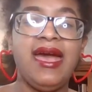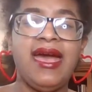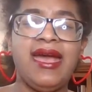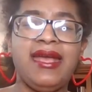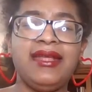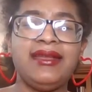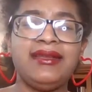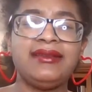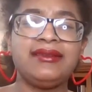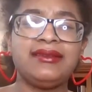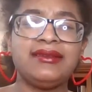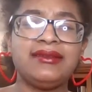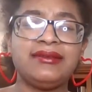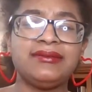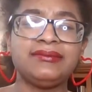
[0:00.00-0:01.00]

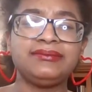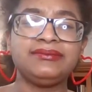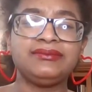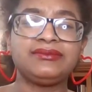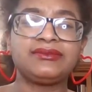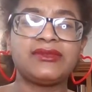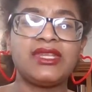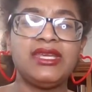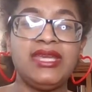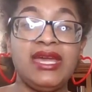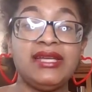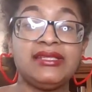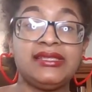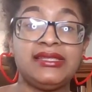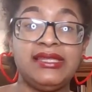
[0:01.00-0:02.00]
And
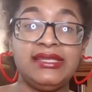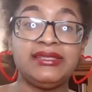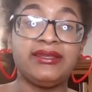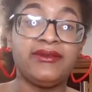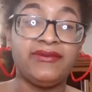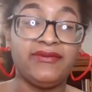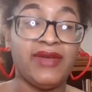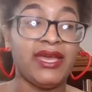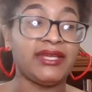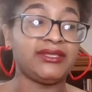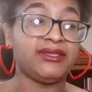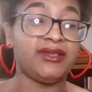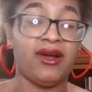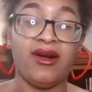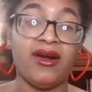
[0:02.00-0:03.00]
yes, this
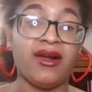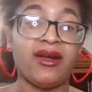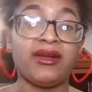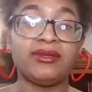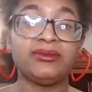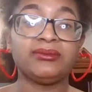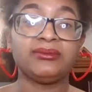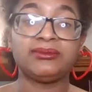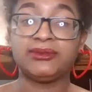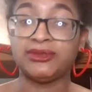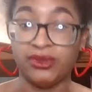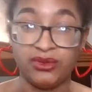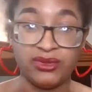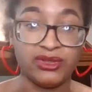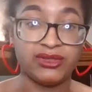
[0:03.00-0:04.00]
affects our
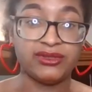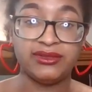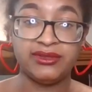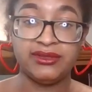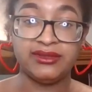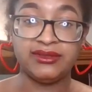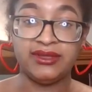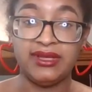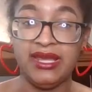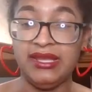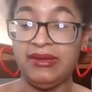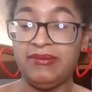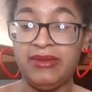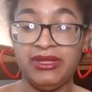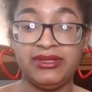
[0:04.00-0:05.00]
soldiers in
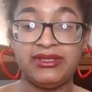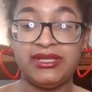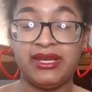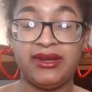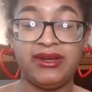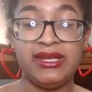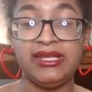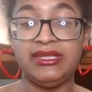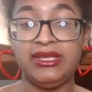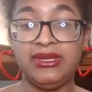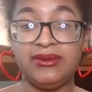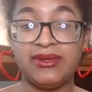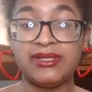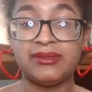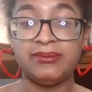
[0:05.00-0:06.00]
the military, in the
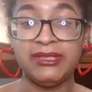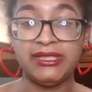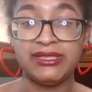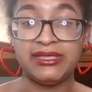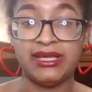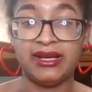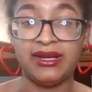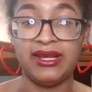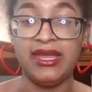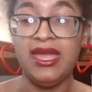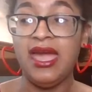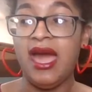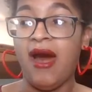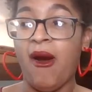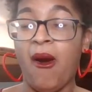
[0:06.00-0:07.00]
US military,
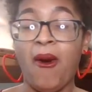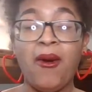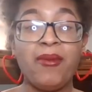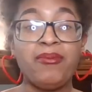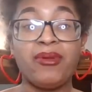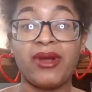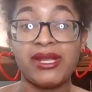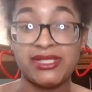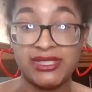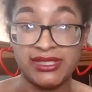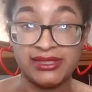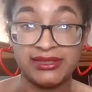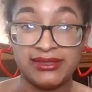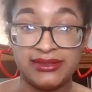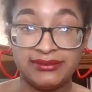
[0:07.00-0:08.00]
all
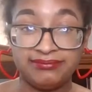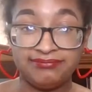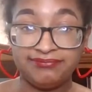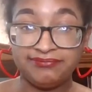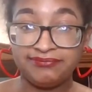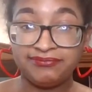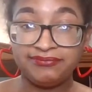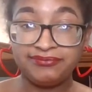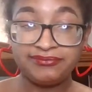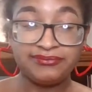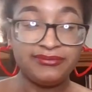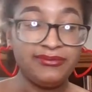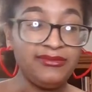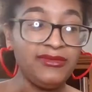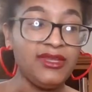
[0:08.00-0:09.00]
branches.
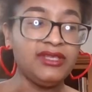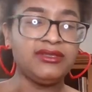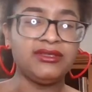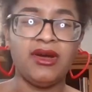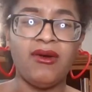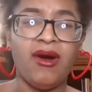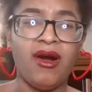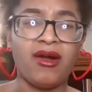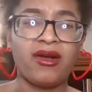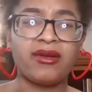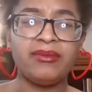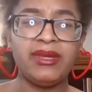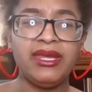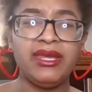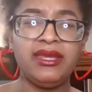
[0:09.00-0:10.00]
So,
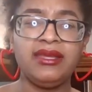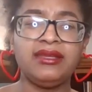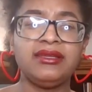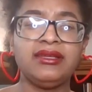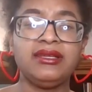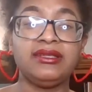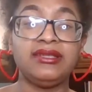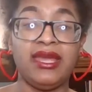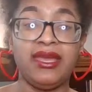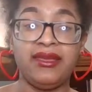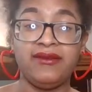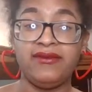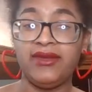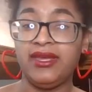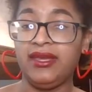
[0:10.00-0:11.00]
Army,
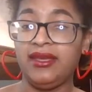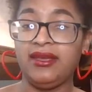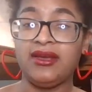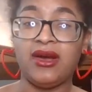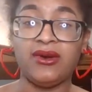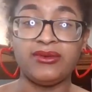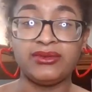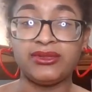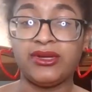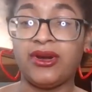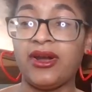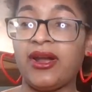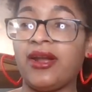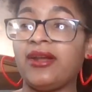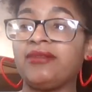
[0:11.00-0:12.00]
Navy, Coast
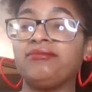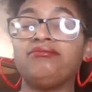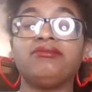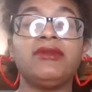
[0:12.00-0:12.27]
Guard,